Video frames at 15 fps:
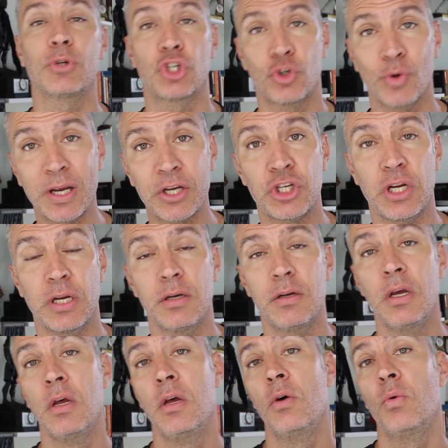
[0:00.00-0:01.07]

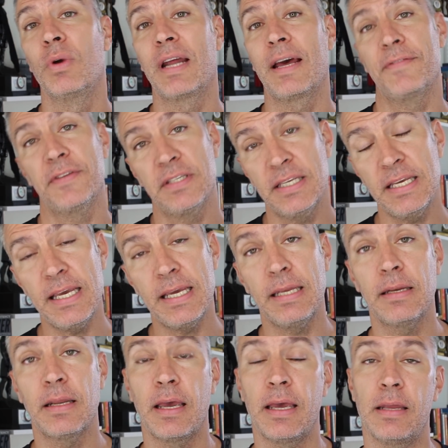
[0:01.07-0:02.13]
restriction, what I've
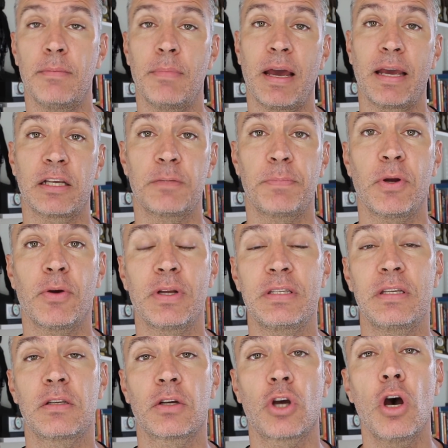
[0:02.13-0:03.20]
seen in my
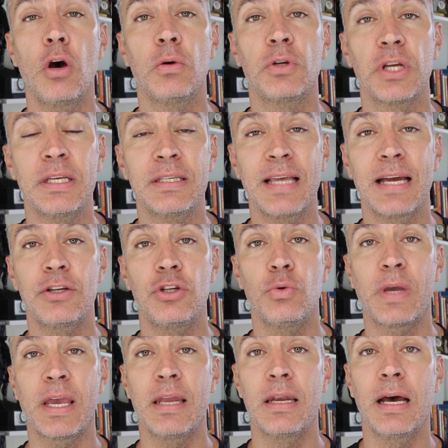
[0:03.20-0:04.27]
experience as a coach is that
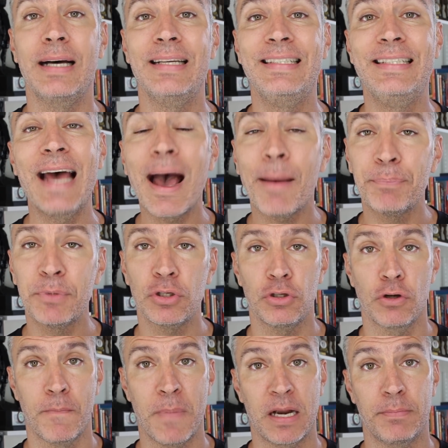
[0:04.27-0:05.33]
you can adapt
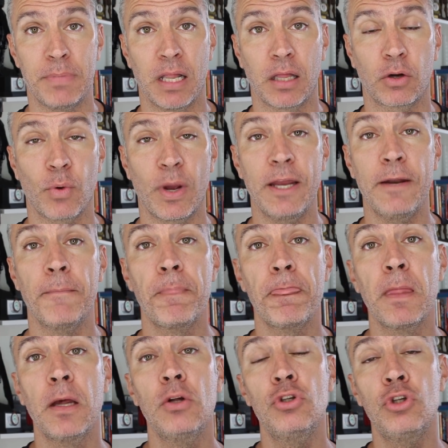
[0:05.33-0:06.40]
your metabolic rate
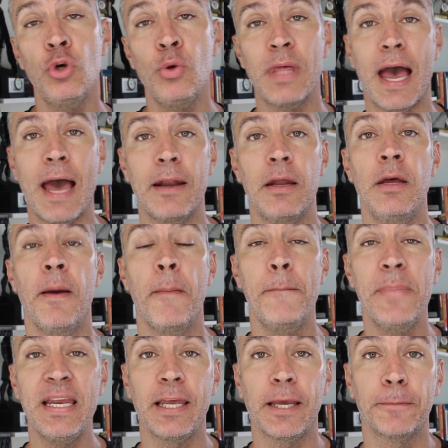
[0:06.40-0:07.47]
to that.
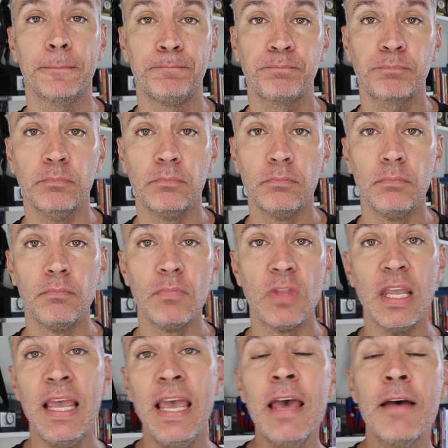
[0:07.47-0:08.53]
Meaning,
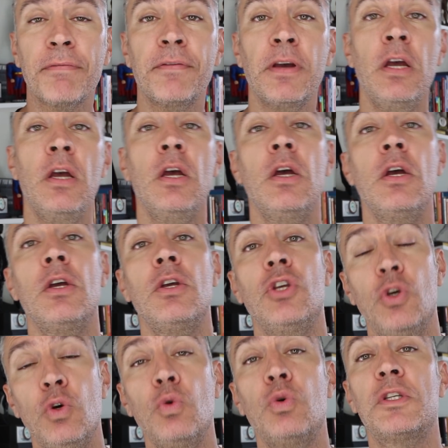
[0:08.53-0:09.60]
if
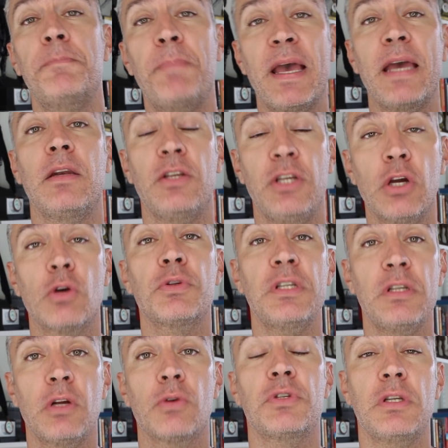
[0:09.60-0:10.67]
you spend years
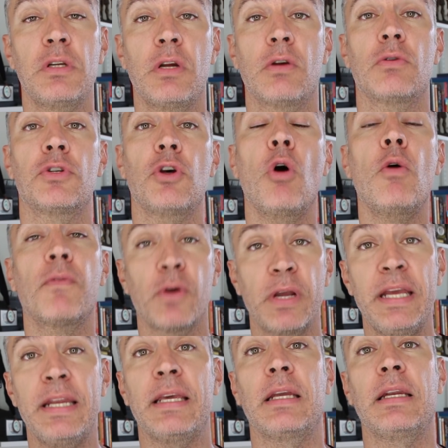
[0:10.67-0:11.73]
and years and years
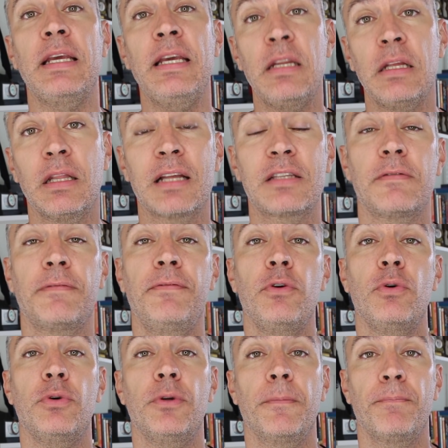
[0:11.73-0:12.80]
overeating and eating lots of
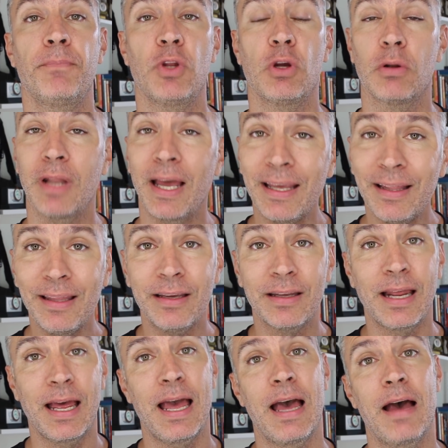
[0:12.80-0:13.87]
food, you're likely
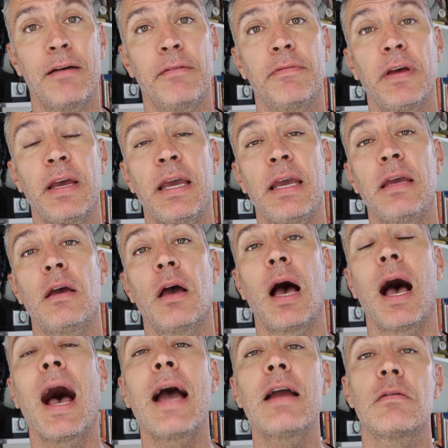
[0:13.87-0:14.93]
gonna have a
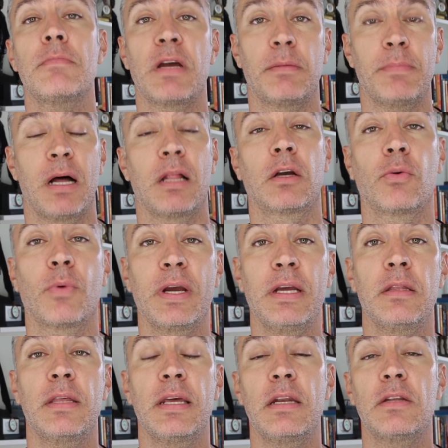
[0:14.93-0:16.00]
higher metabolic
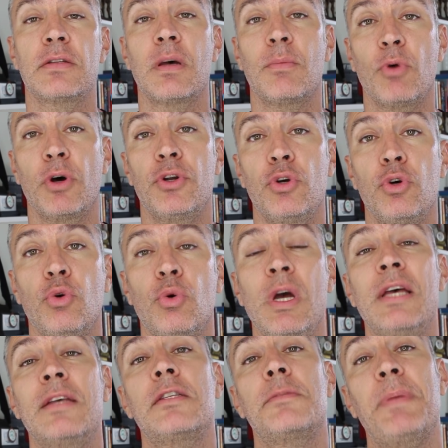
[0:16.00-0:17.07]
rate than someone who
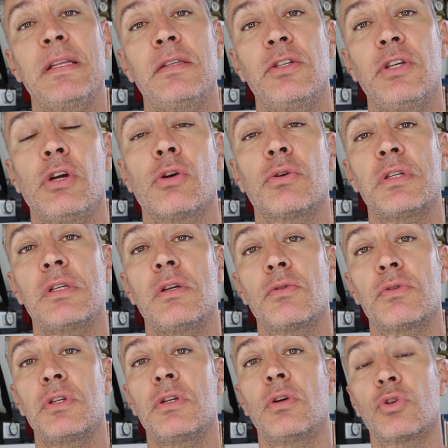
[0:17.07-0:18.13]
spends years and
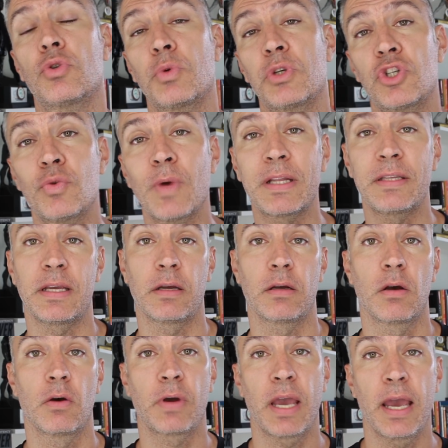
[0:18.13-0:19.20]
years and years restricting,
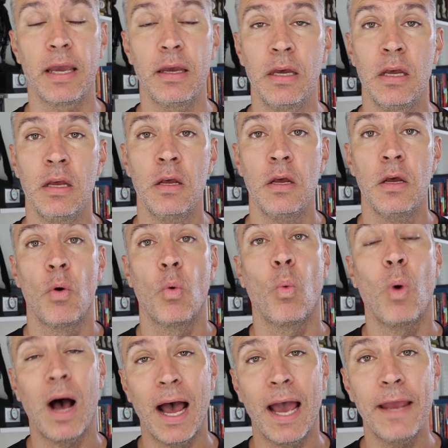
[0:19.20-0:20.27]
okay?
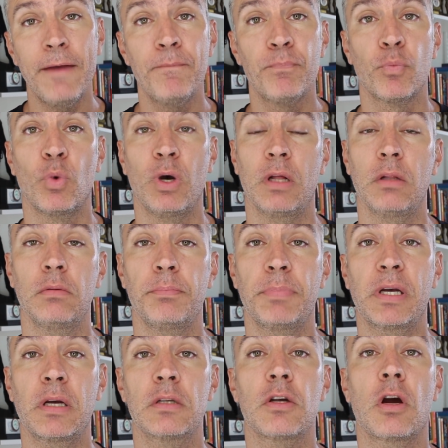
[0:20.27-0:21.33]
Why? Well,
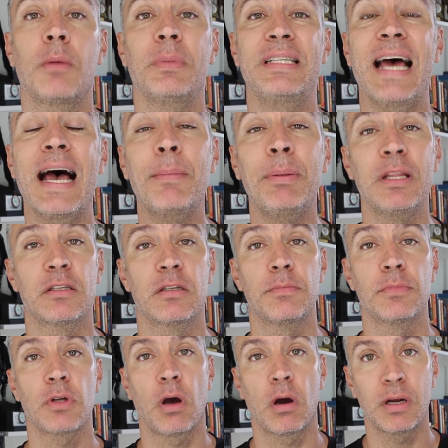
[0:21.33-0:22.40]
because our
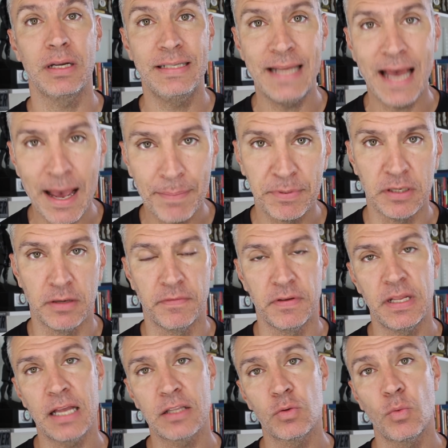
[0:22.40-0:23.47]
metabolisms are adaptive.
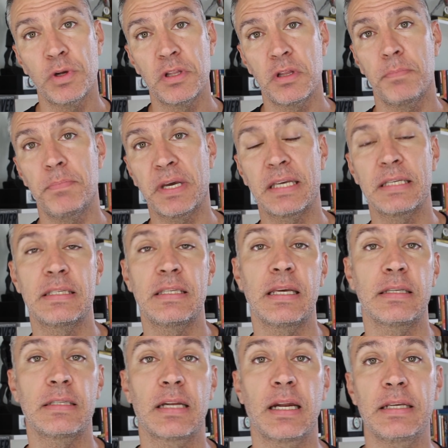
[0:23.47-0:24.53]
And that's one of the biggest
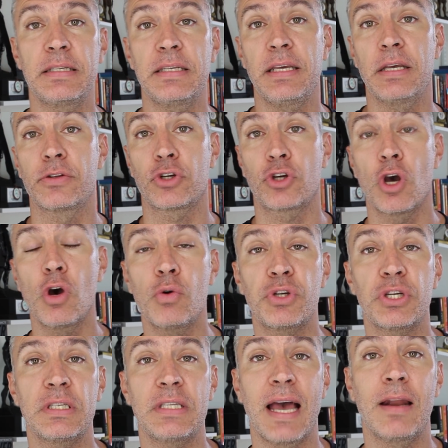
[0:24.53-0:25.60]
things that I see as a
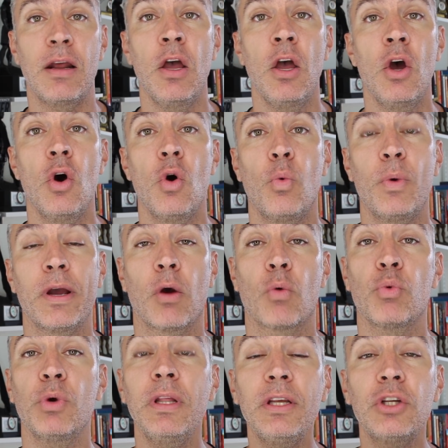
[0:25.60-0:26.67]
coach is that we
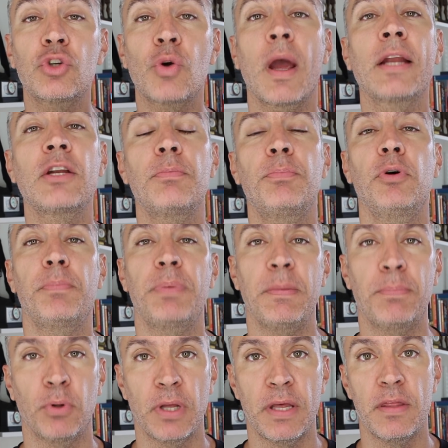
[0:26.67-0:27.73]
are really trying to put
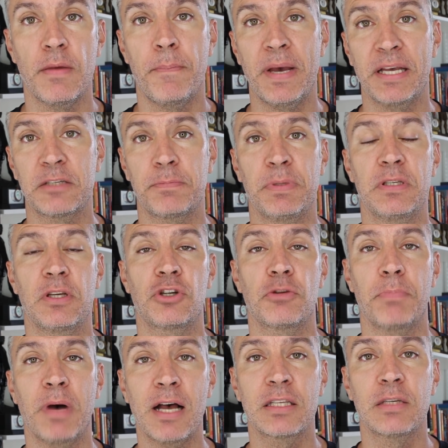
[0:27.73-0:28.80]
people in the best
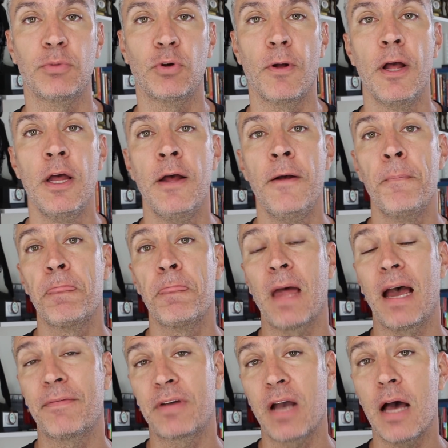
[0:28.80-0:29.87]
position possible.
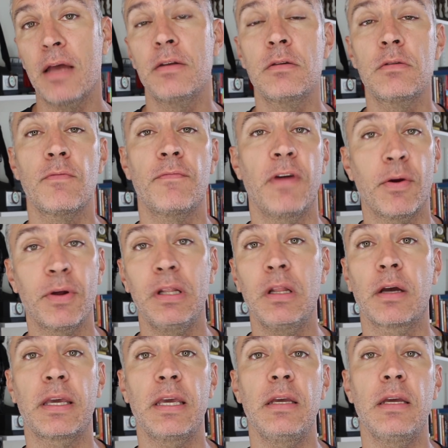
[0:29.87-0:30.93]
I've gotten very
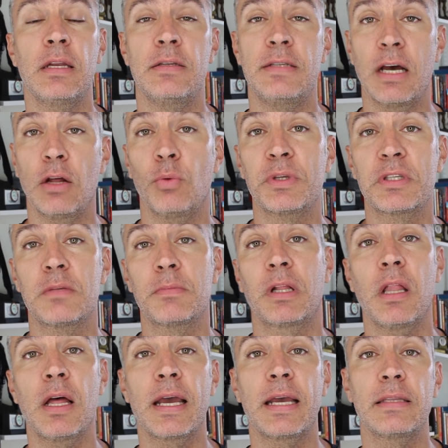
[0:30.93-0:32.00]
lucky and dealt with some
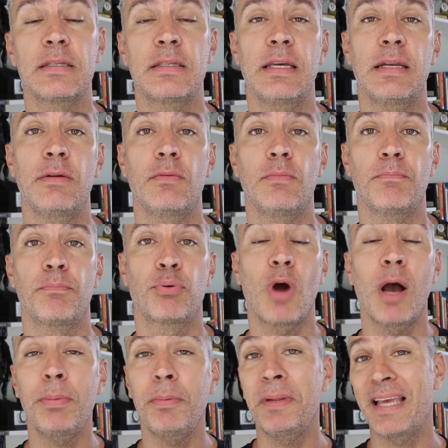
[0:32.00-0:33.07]
clients that
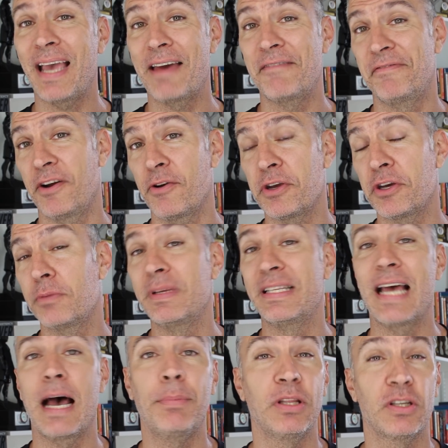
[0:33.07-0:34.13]
probably had very good
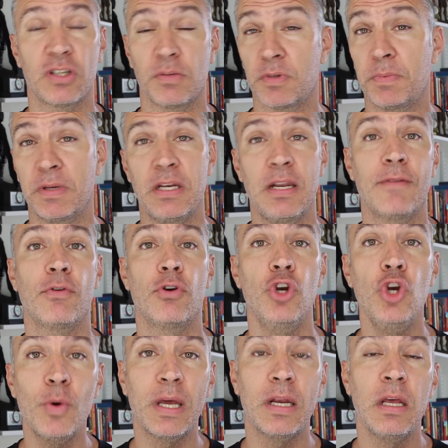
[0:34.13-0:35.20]
metabolisms but never
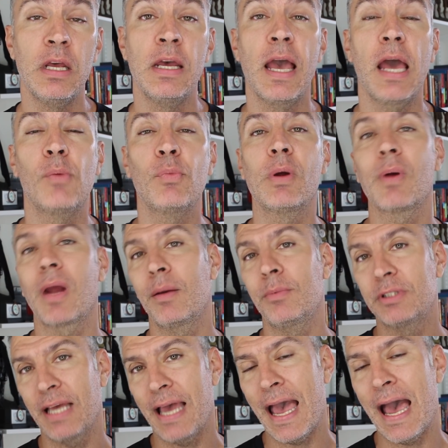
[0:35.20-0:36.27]
knew it, and we were
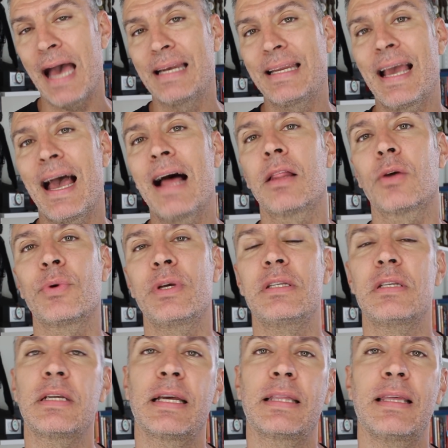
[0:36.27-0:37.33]
able to add
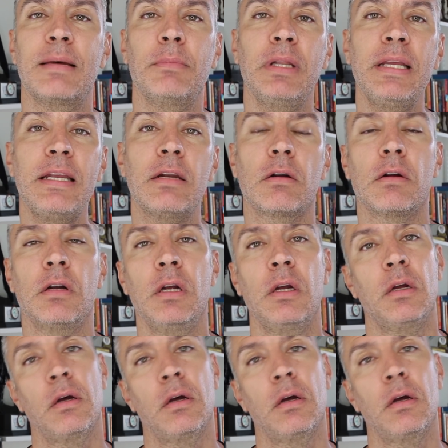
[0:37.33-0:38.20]
calories and get them leaner.